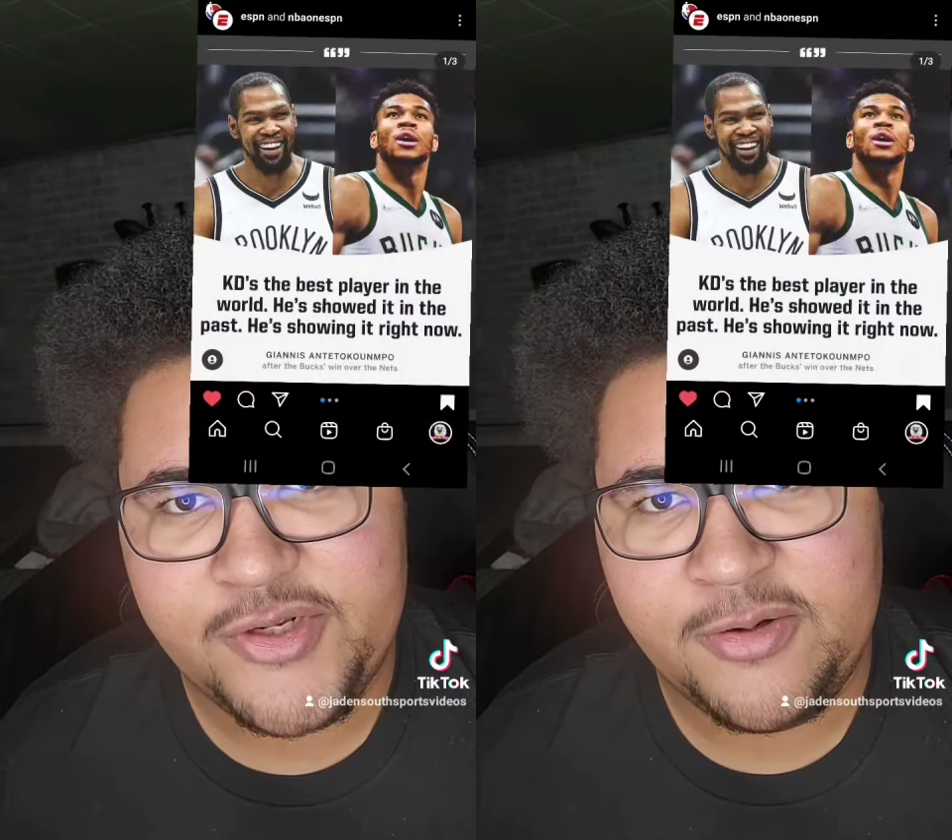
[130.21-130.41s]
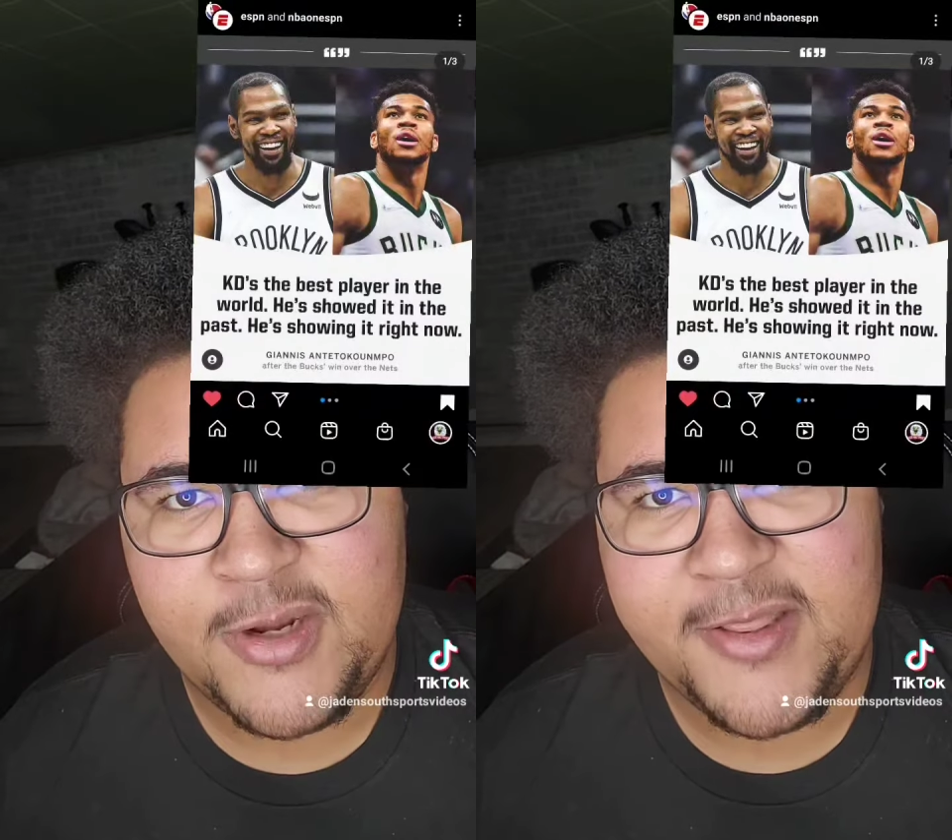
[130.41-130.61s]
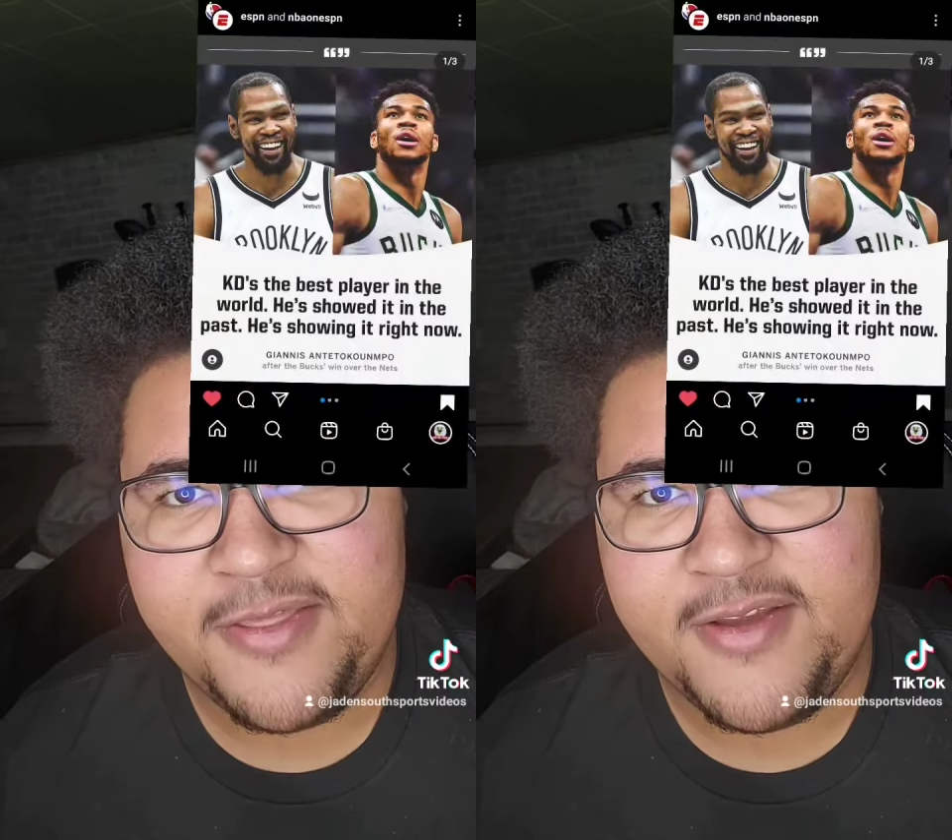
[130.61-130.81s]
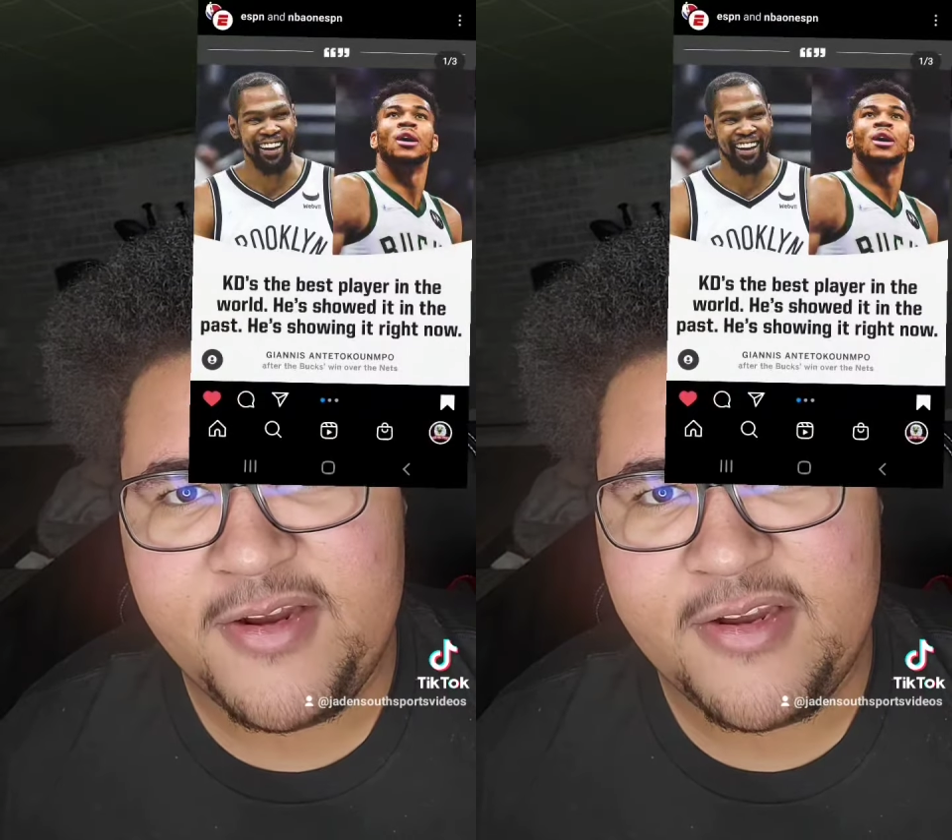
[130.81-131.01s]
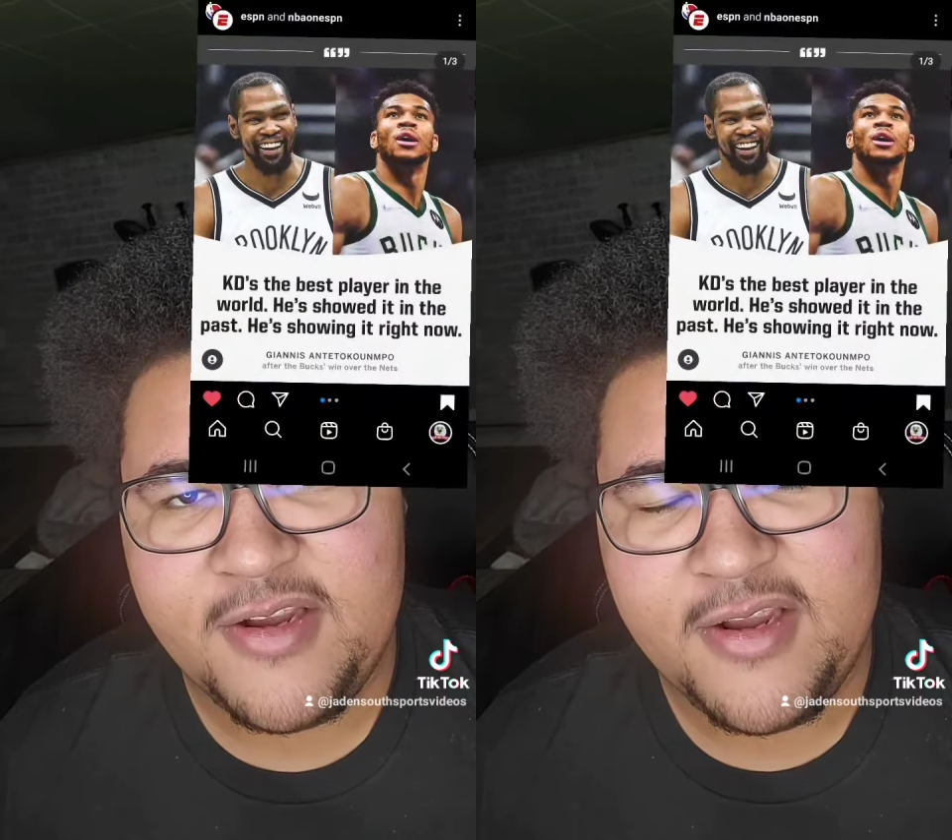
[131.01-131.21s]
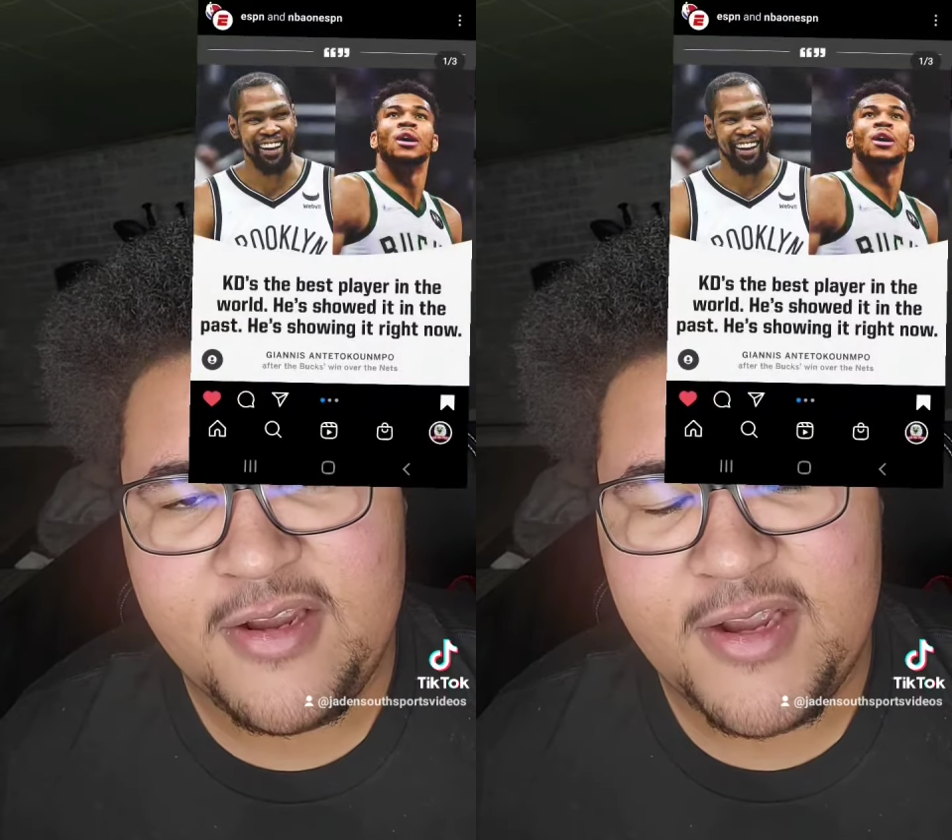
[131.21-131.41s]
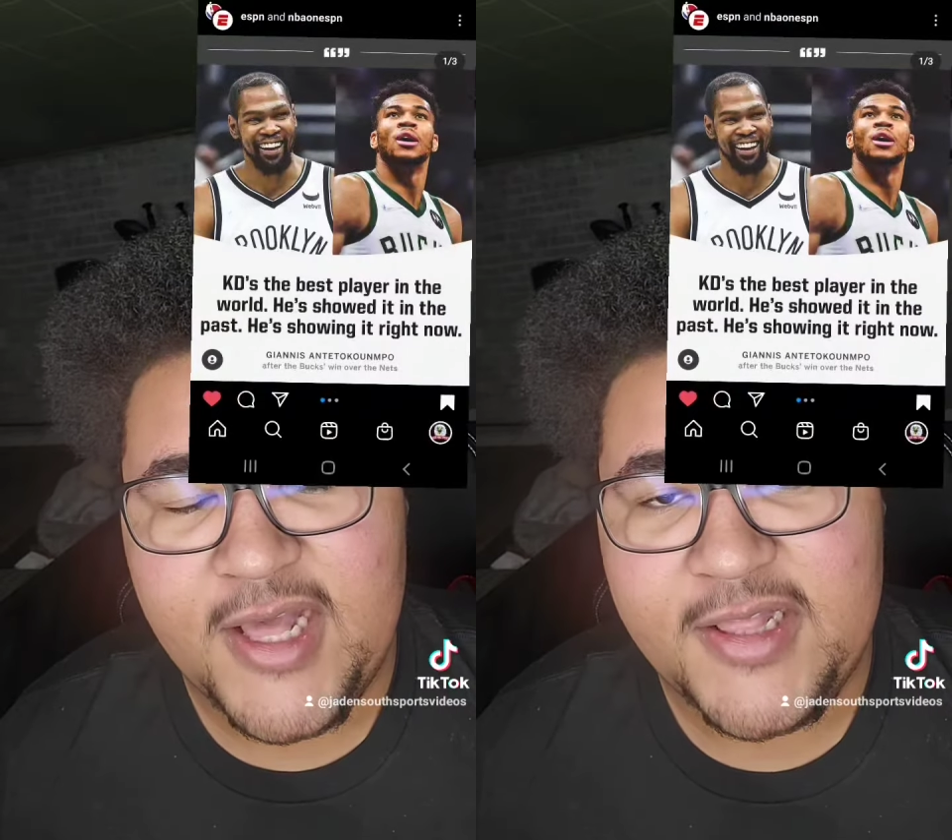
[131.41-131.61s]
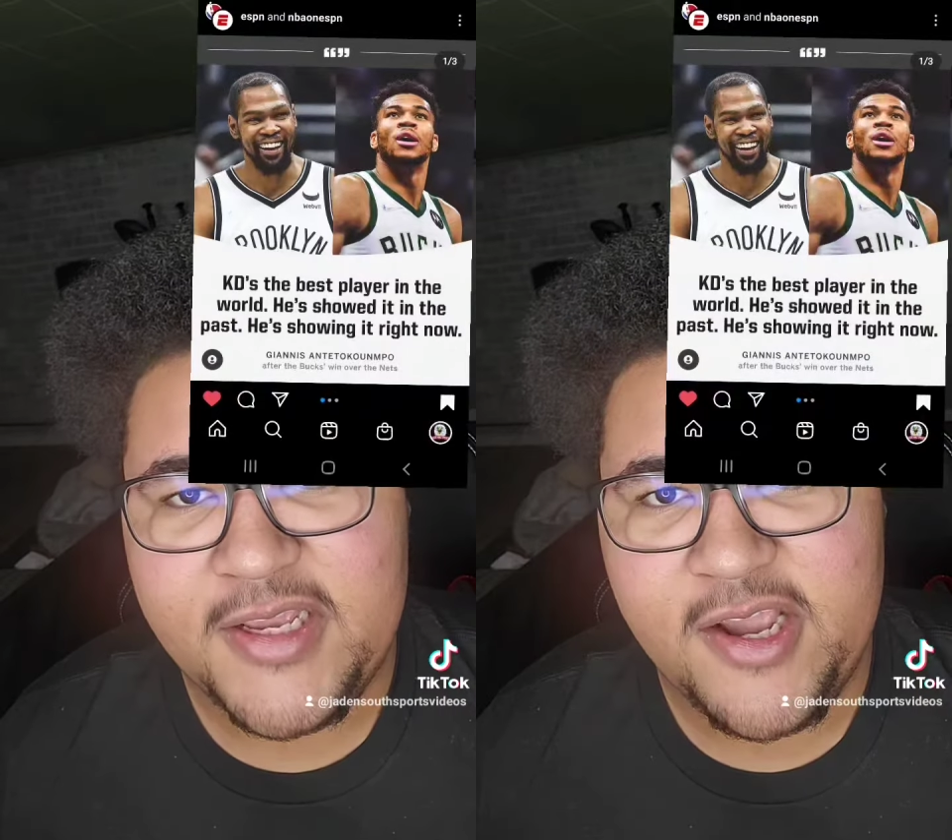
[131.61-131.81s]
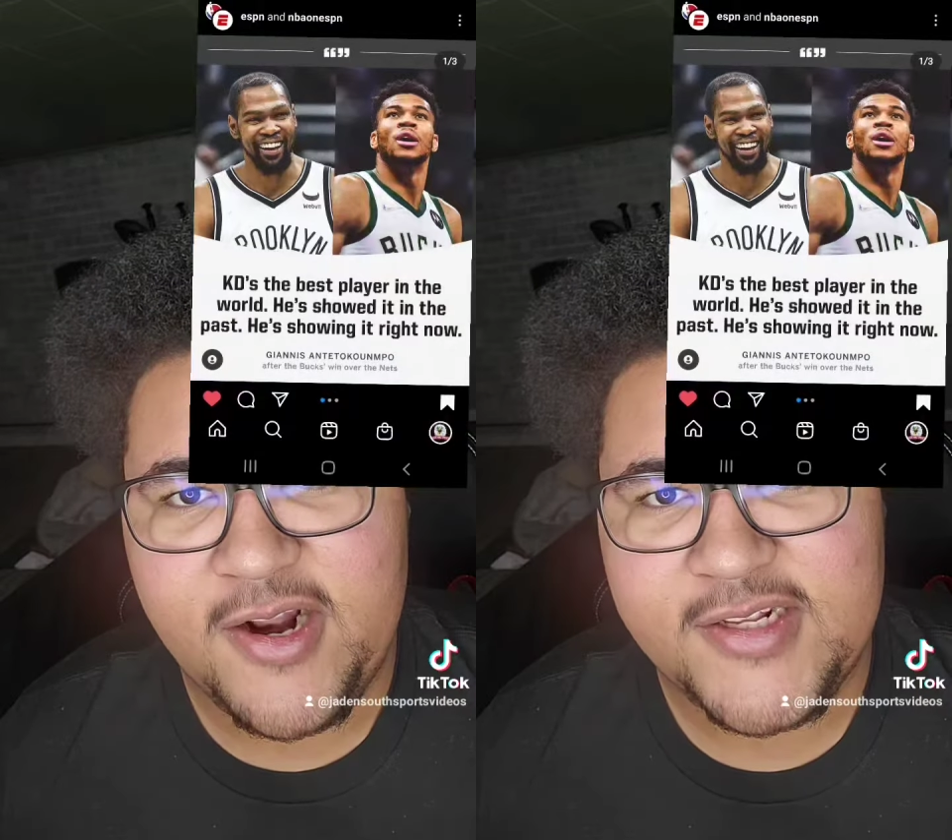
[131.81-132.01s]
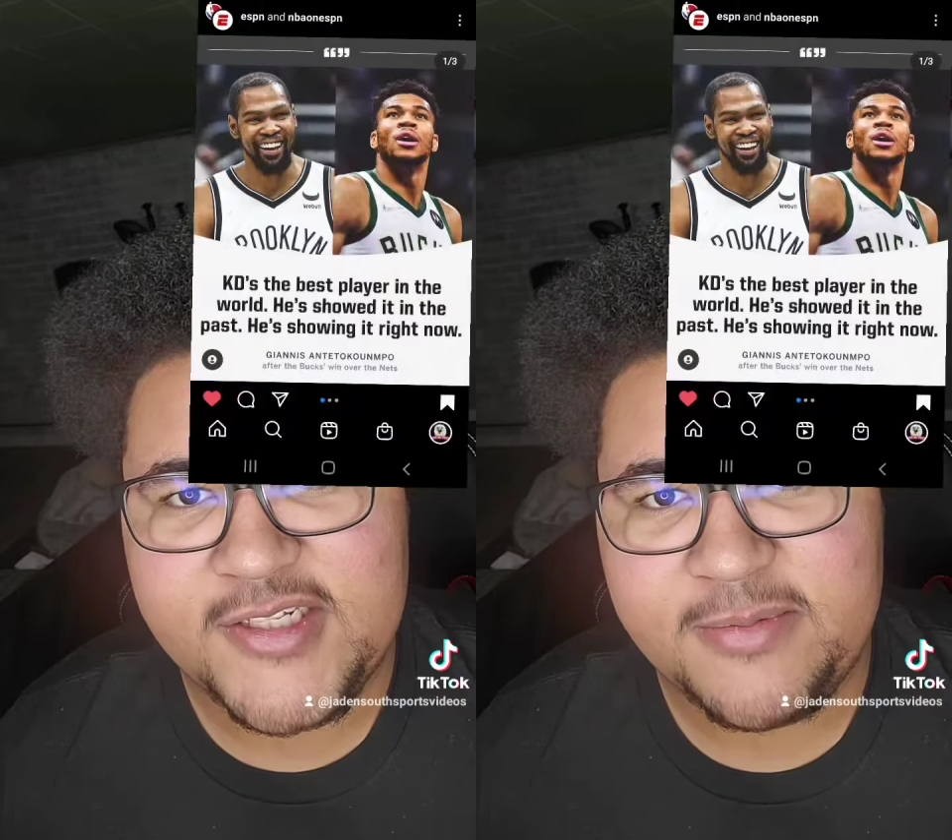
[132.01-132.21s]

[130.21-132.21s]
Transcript: So I think I think Giannis